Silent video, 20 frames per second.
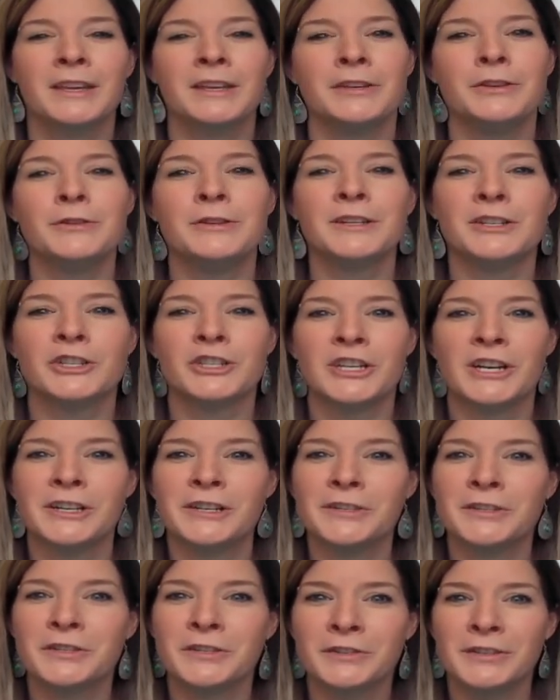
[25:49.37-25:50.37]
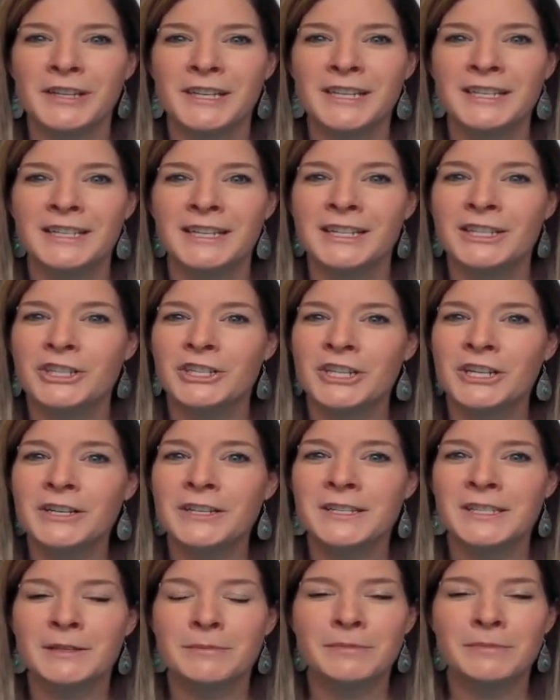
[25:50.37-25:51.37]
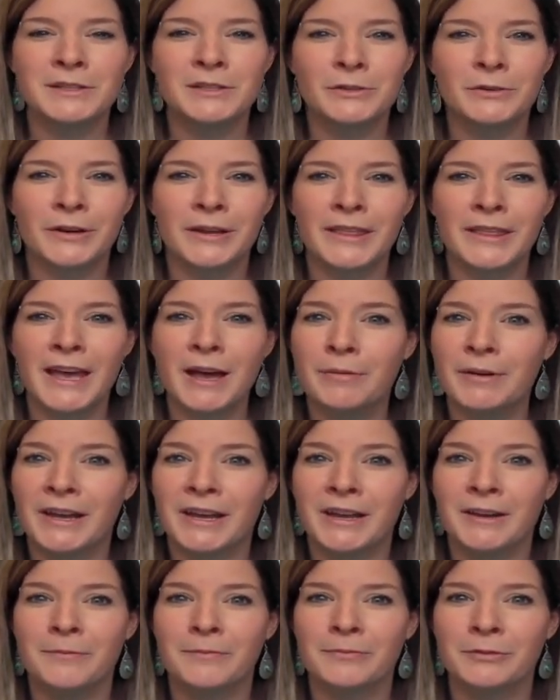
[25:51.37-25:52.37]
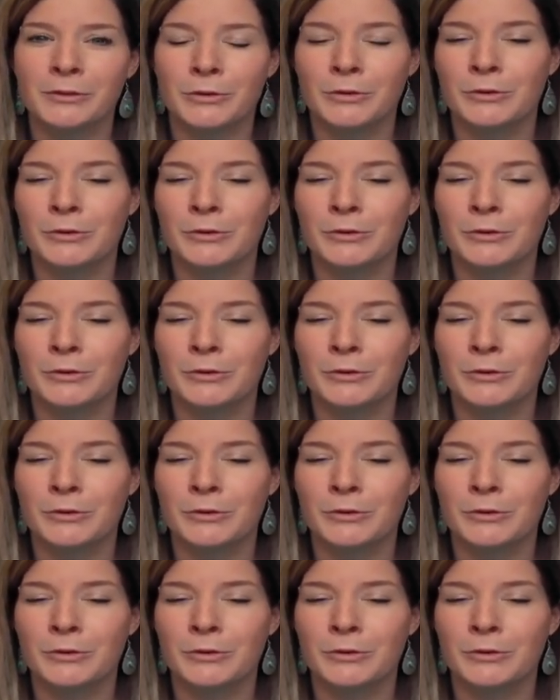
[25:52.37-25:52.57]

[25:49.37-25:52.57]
You can share your screen and share a Simbi story that way.